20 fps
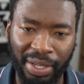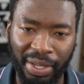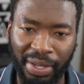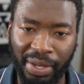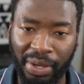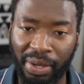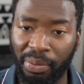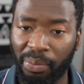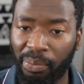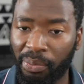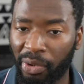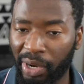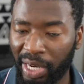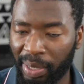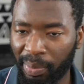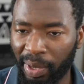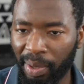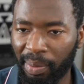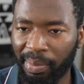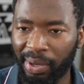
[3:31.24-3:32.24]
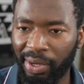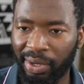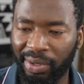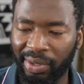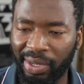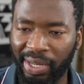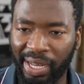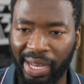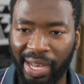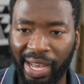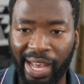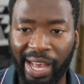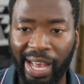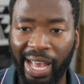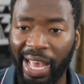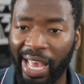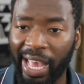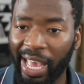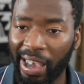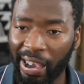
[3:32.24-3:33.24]
But remember,
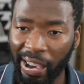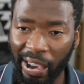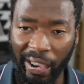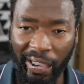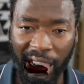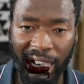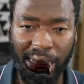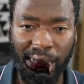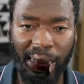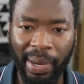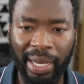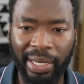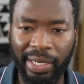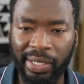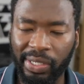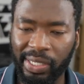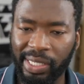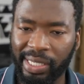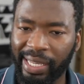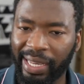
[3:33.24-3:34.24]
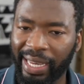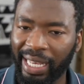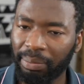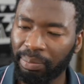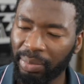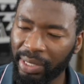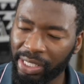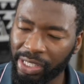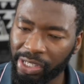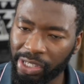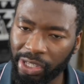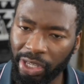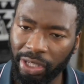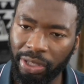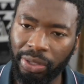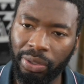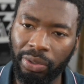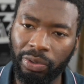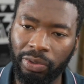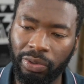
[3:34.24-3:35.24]
anchoring bias can be
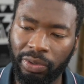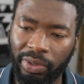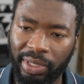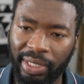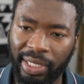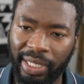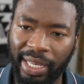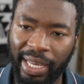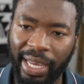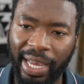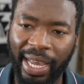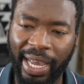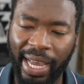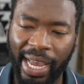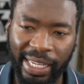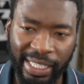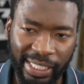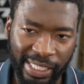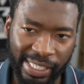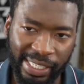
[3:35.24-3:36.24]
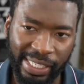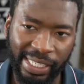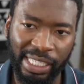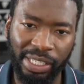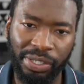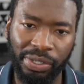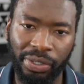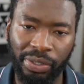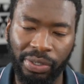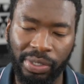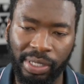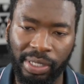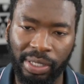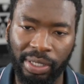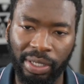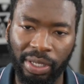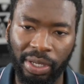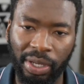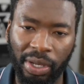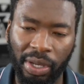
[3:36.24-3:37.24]
subtle and insidious.
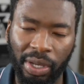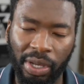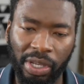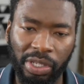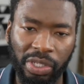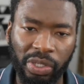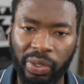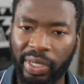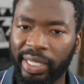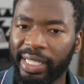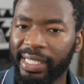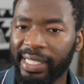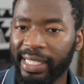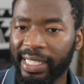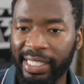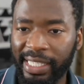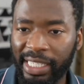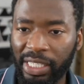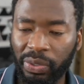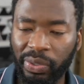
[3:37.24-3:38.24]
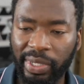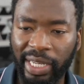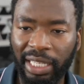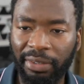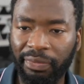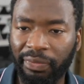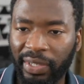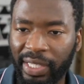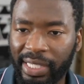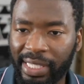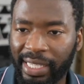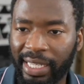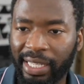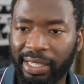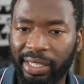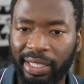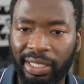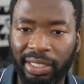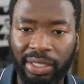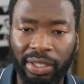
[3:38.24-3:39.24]
So it is easy to get fixated
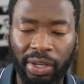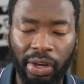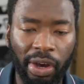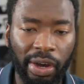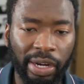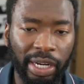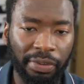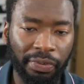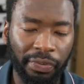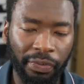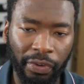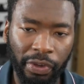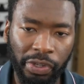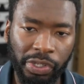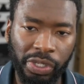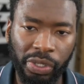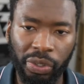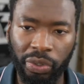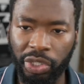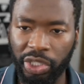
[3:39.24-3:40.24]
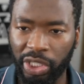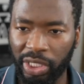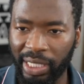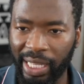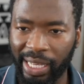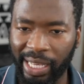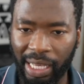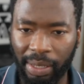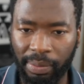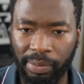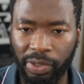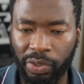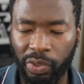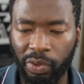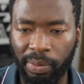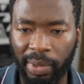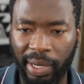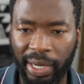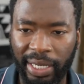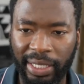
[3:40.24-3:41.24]
on the first solution that comes to
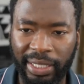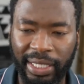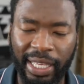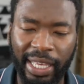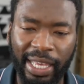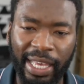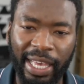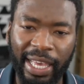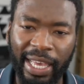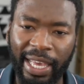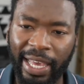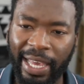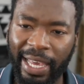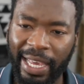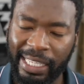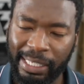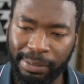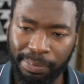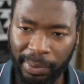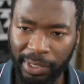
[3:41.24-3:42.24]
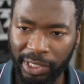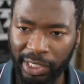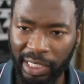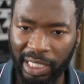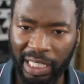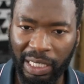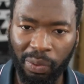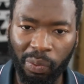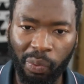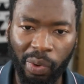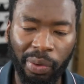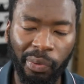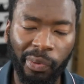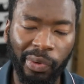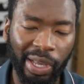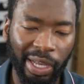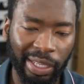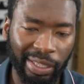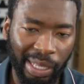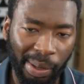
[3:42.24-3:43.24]
mind, especially when we are
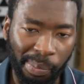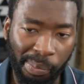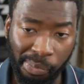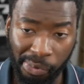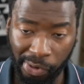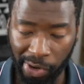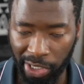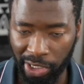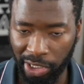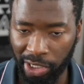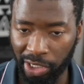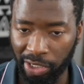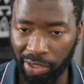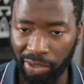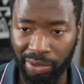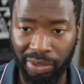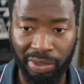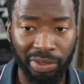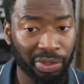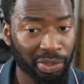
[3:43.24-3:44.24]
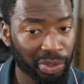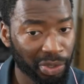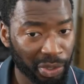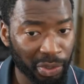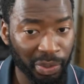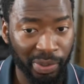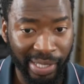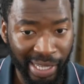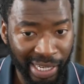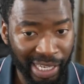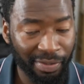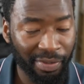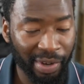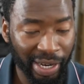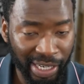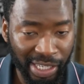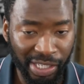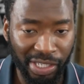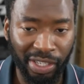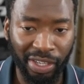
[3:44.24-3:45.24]
under pressure to deliver
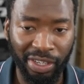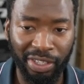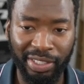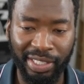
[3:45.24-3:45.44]
results.